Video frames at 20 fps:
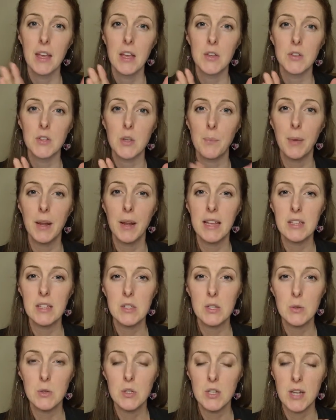So please
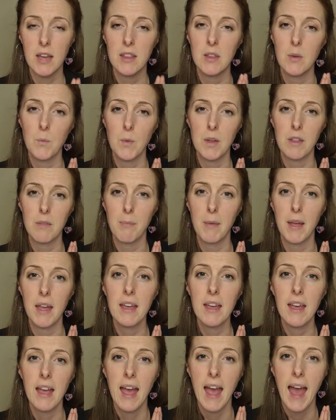do share them with
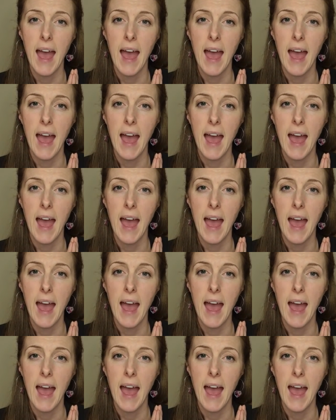me.